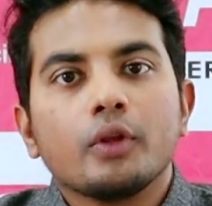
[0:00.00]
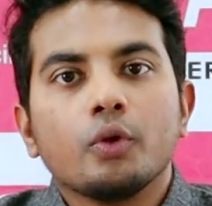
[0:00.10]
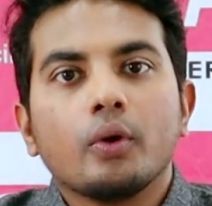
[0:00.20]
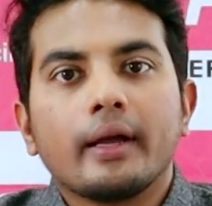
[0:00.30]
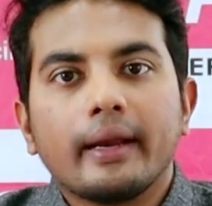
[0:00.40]

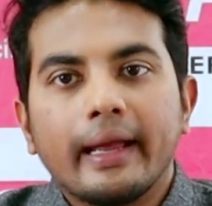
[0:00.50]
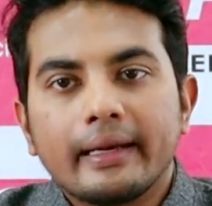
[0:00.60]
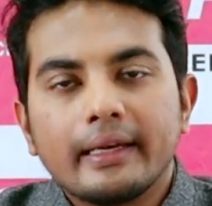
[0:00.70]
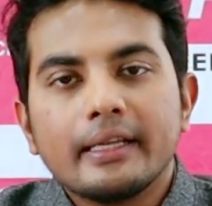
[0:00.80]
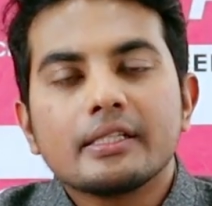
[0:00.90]
you are
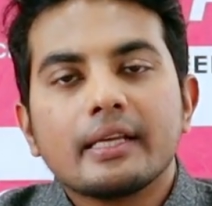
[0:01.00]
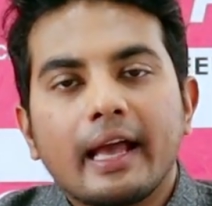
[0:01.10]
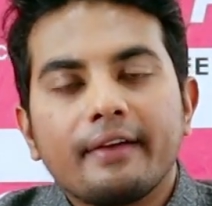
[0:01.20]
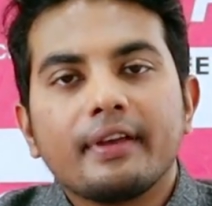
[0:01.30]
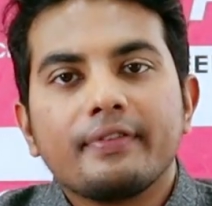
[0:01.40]
at least
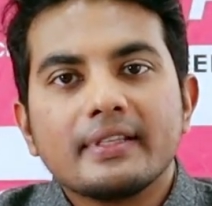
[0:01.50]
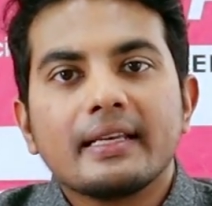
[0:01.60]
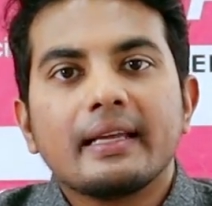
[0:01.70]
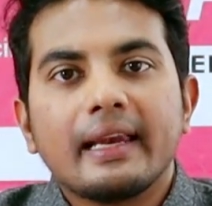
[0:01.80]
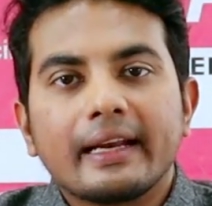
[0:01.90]
having
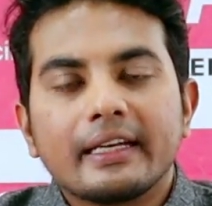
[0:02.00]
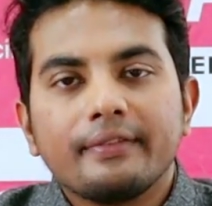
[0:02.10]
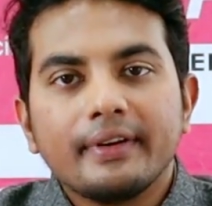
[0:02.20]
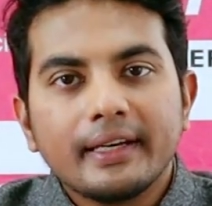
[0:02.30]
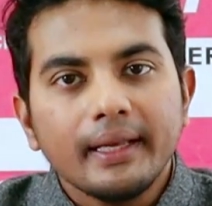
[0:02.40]
physical
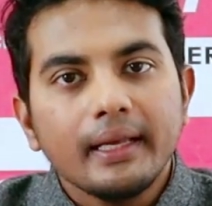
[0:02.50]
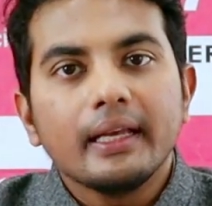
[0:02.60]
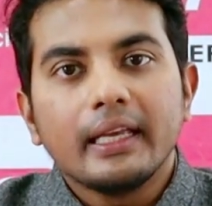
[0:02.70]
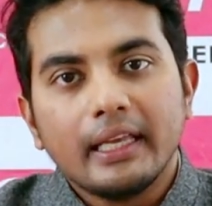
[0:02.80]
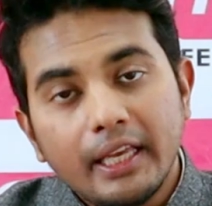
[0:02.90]
activity.
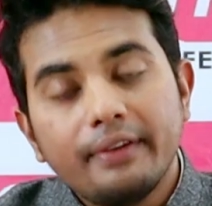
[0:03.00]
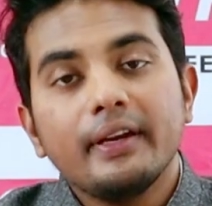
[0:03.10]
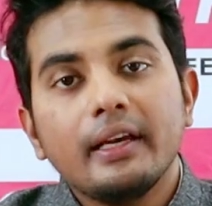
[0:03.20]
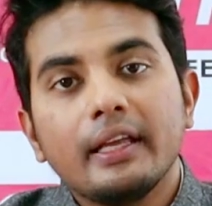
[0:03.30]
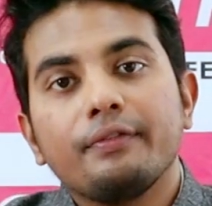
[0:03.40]

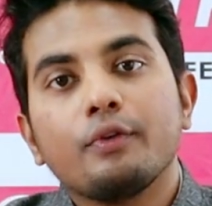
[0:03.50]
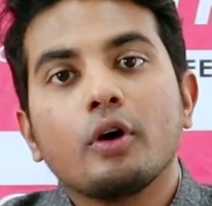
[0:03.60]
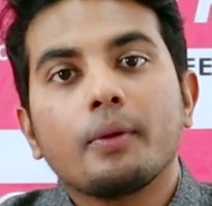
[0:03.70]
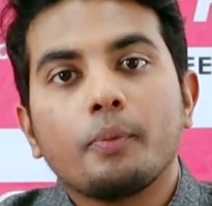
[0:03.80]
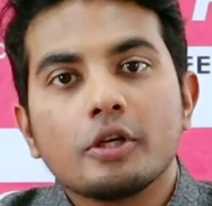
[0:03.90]
Even if you
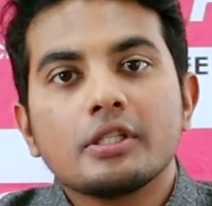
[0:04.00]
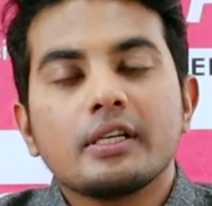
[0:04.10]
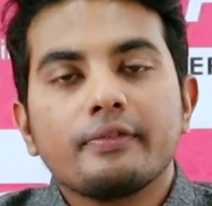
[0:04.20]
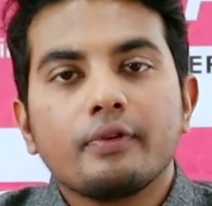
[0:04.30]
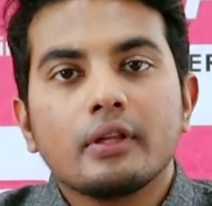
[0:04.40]
are
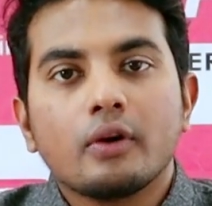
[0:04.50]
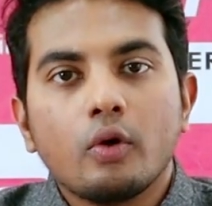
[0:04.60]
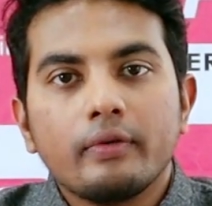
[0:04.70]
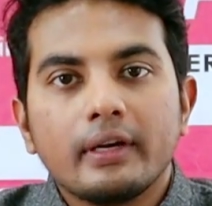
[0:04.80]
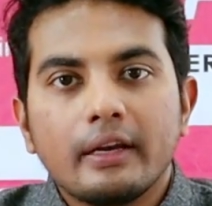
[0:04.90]
positive for the
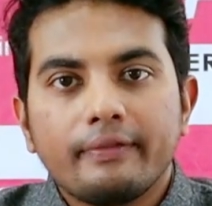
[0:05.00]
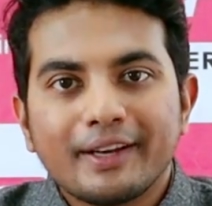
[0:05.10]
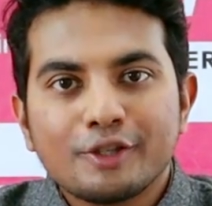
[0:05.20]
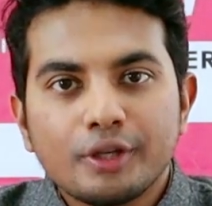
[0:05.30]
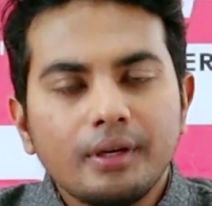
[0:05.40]
COVID
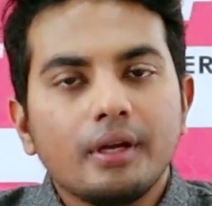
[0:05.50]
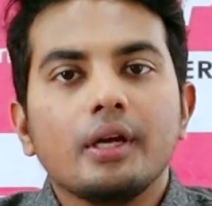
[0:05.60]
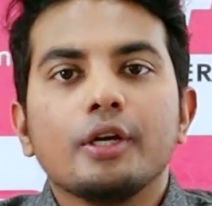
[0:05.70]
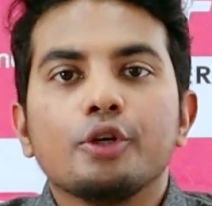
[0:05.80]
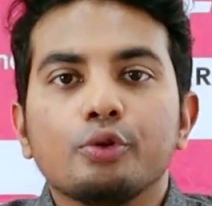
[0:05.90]
infection,
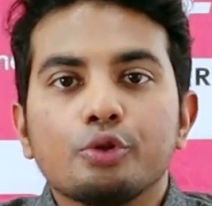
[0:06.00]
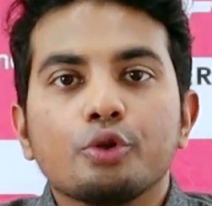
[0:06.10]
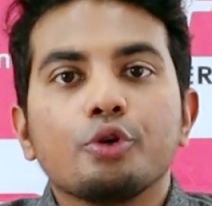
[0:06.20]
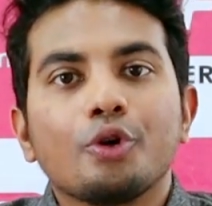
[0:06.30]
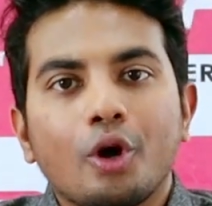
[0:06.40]
you
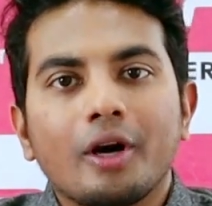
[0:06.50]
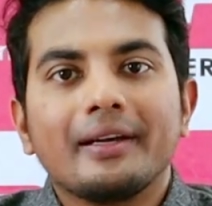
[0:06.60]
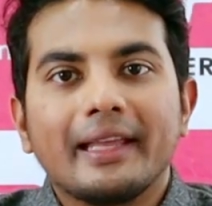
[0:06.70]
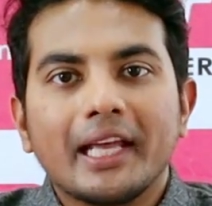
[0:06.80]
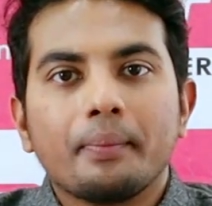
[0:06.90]
should
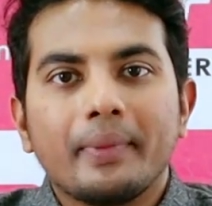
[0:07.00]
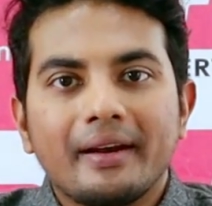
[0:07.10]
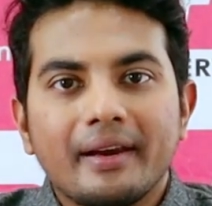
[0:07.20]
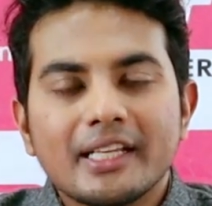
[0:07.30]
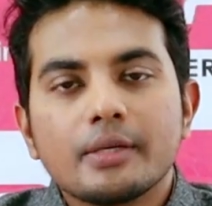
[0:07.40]
not take
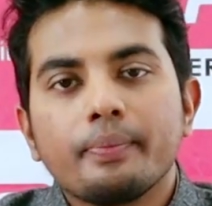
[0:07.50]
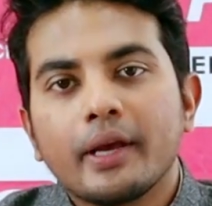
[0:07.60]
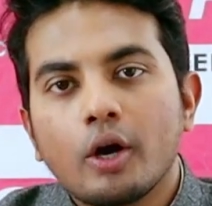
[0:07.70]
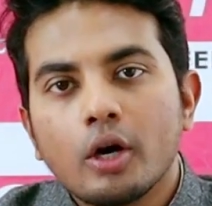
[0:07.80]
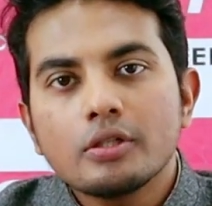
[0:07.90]
bed rest
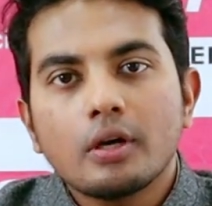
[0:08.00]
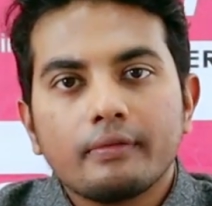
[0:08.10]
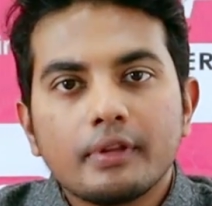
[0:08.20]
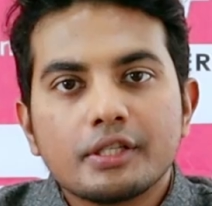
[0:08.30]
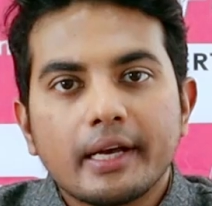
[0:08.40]
because
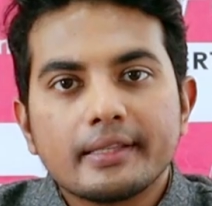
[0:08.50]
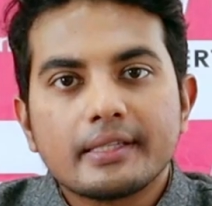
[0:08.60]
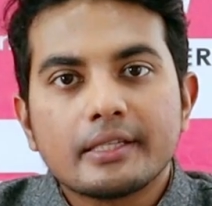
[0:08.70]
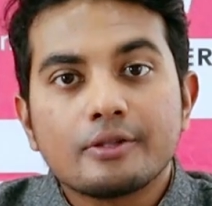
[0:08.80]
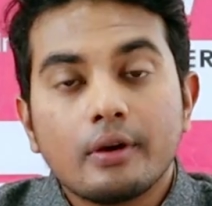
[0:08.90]
of the
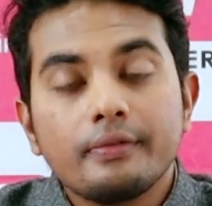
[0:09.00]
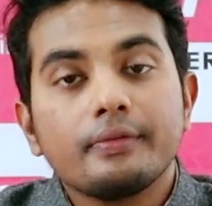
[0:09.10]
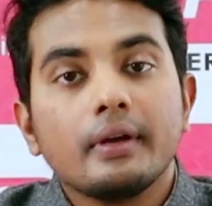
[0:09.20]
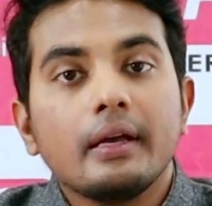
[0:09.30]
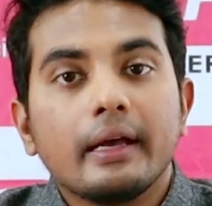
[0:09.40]
chances
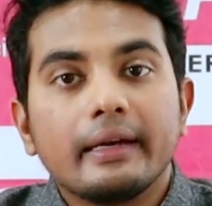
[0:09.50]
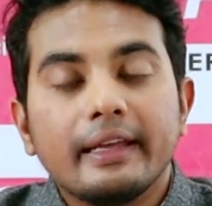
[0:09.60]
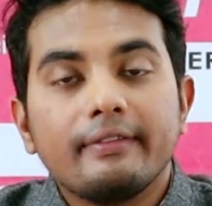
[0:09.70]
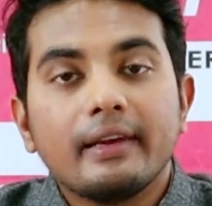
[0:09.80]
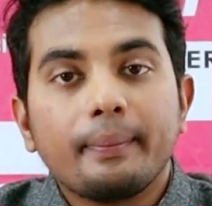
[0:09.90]
of
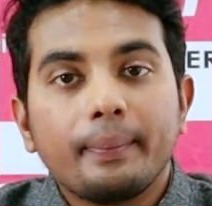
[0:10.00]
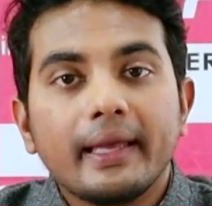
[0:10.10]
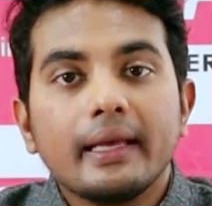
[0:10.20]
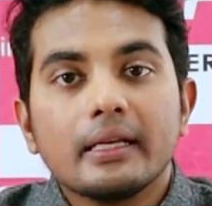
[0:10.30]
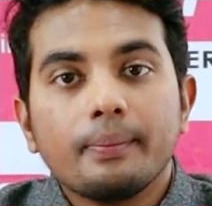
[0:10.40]

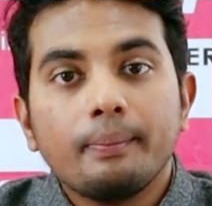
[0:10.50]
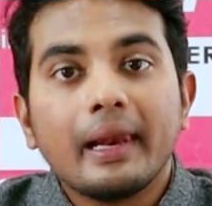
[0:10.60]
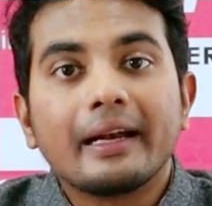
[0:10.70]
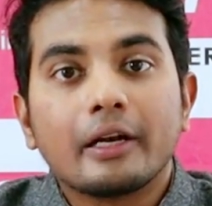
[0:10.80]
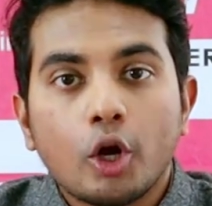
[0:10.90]
developing
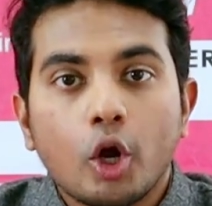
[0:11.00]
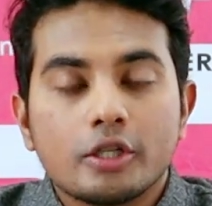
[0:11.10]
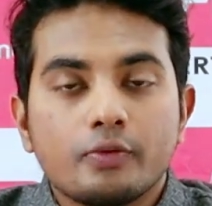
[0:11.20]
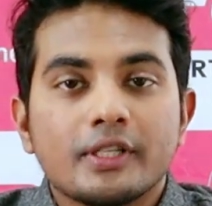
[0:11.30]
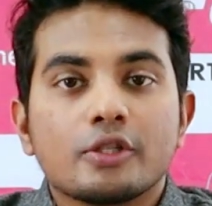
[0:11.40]
blood
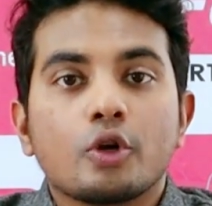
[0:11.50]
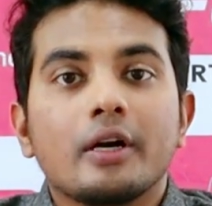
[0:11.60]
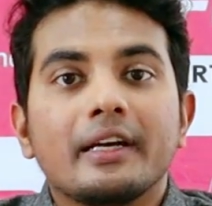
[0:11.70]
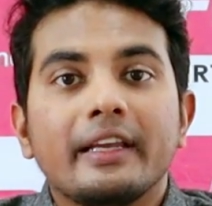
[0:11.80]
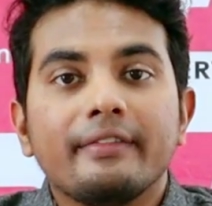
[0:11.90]
clots, which is
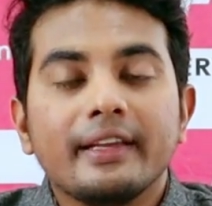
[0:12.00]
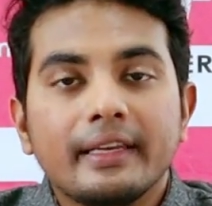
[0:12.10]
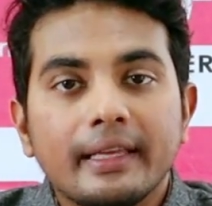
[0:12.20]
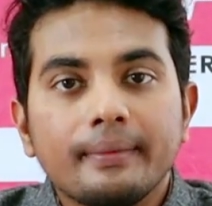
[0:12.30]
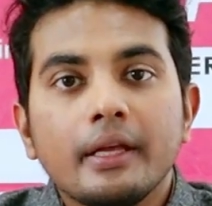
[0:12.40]
called
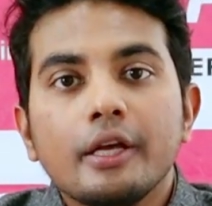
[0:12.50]
DVT.